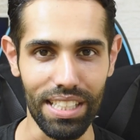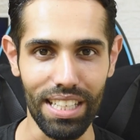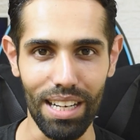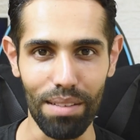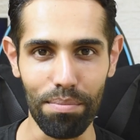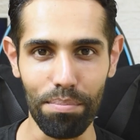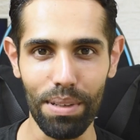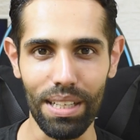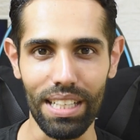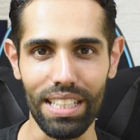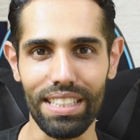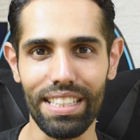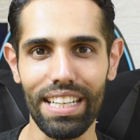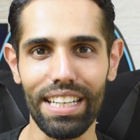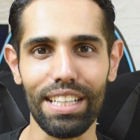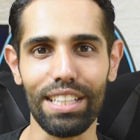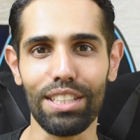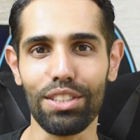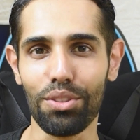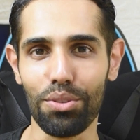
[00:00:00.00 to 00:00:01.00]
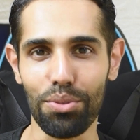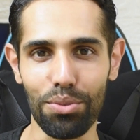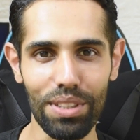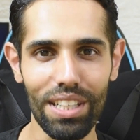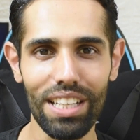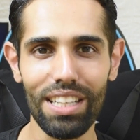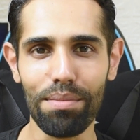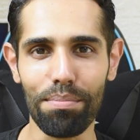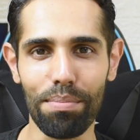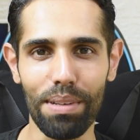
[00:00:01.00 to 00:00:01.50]
the company that is
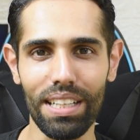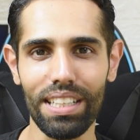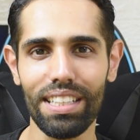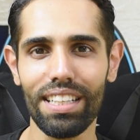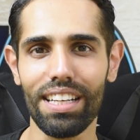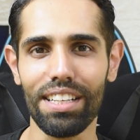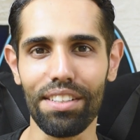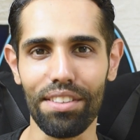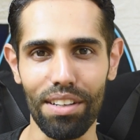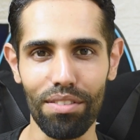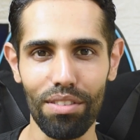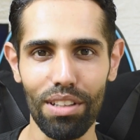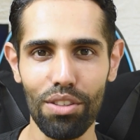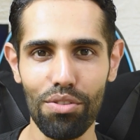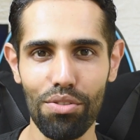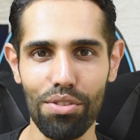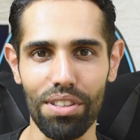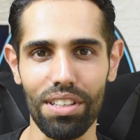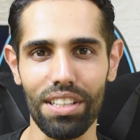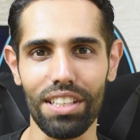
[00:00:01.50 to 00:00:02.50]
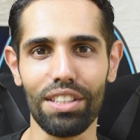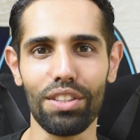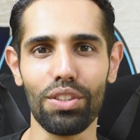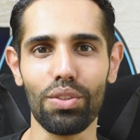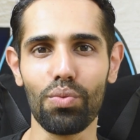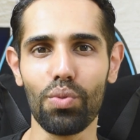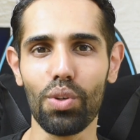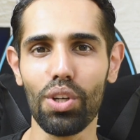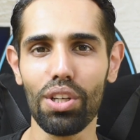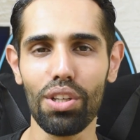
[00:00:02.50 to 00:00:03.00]
really bringing a revolution in
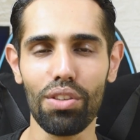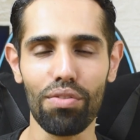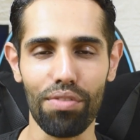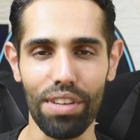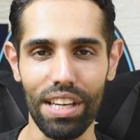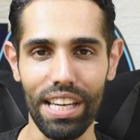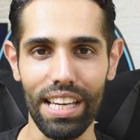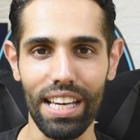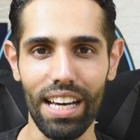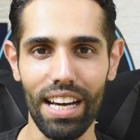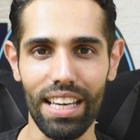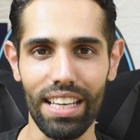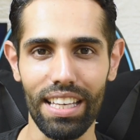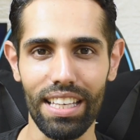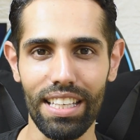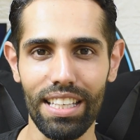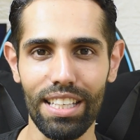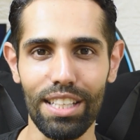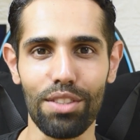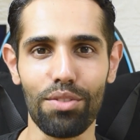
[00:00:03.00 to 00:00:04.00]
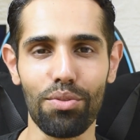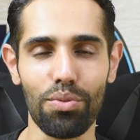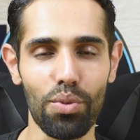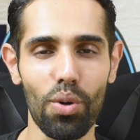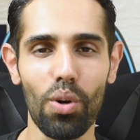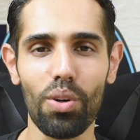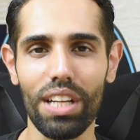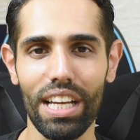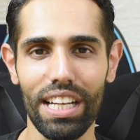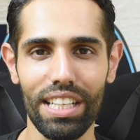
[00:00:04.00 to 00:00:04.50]
the world of AI is
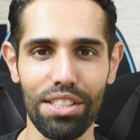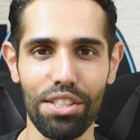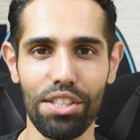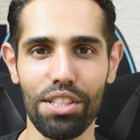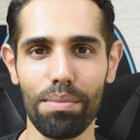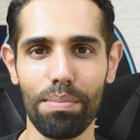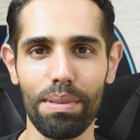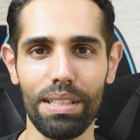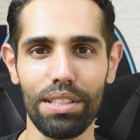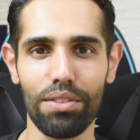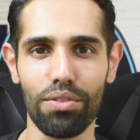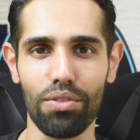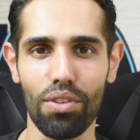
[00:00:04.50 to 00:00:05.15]
not any GPT